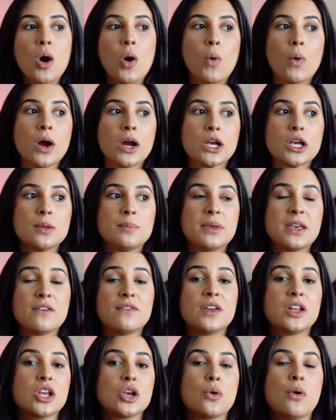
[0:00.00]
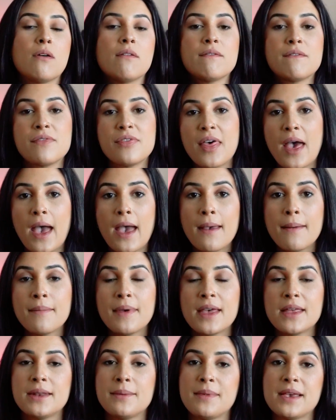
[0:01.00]
or it could be a video of them
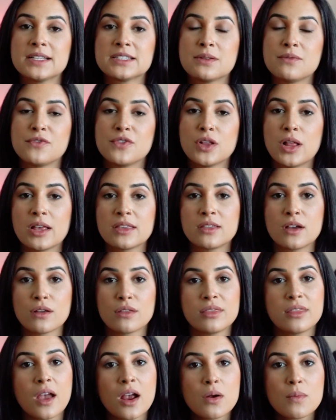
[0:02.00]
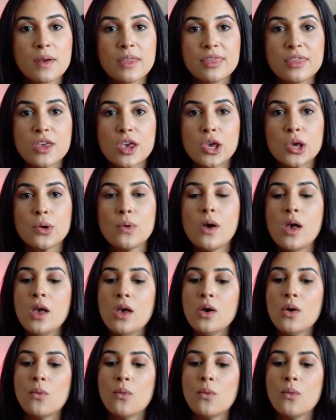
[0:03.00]
and it makes them feel like they're there with you.